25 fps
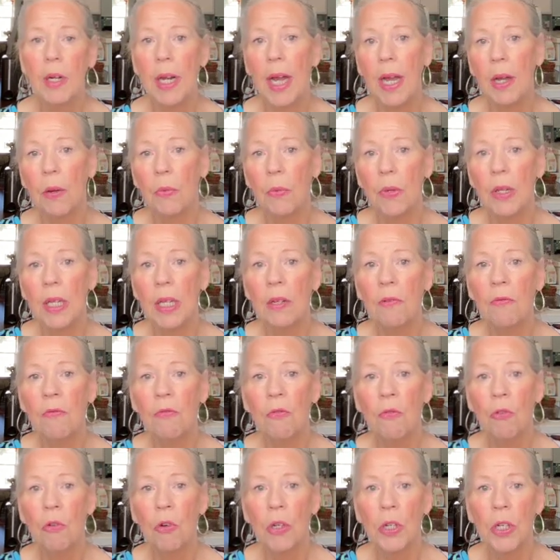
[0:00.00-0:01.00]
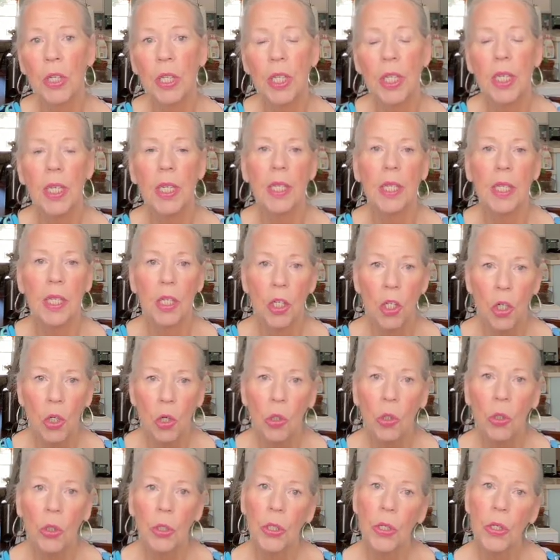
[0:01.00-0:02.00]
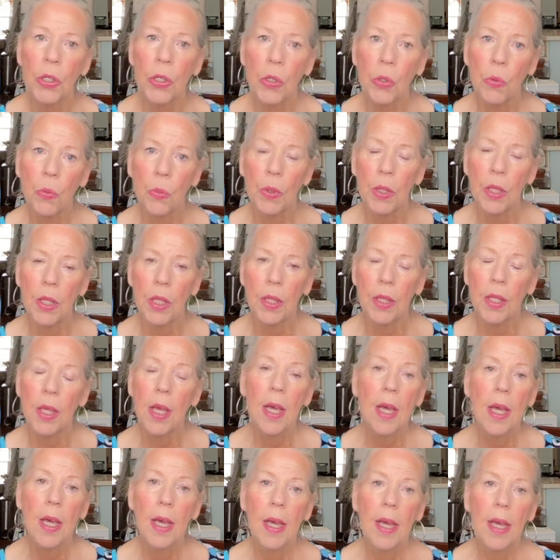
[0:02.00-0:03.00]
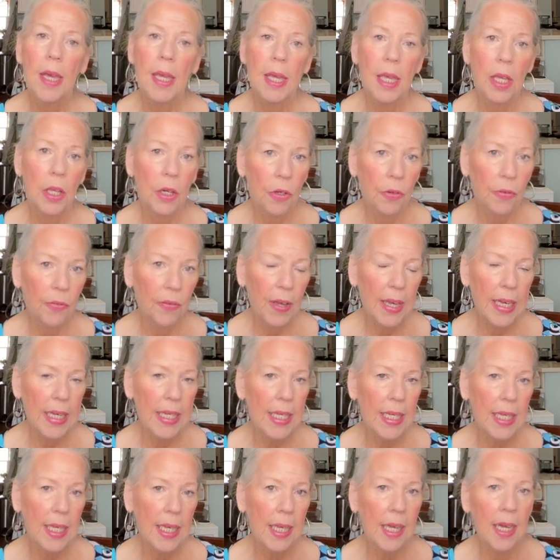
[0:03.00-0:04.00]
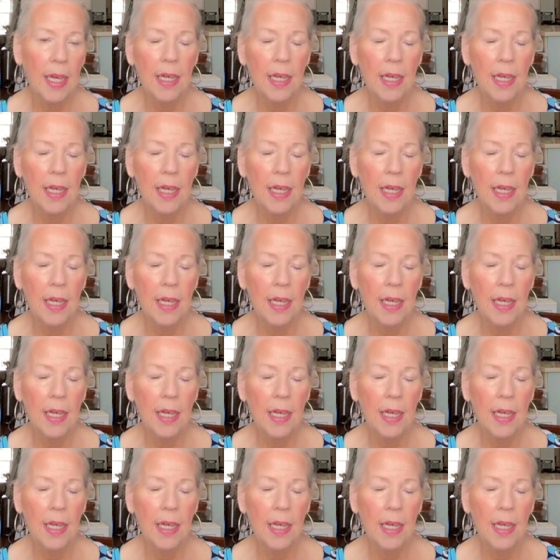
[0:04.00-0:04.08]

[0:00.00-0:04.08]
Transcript: I reinforced the shoulders with interfacing.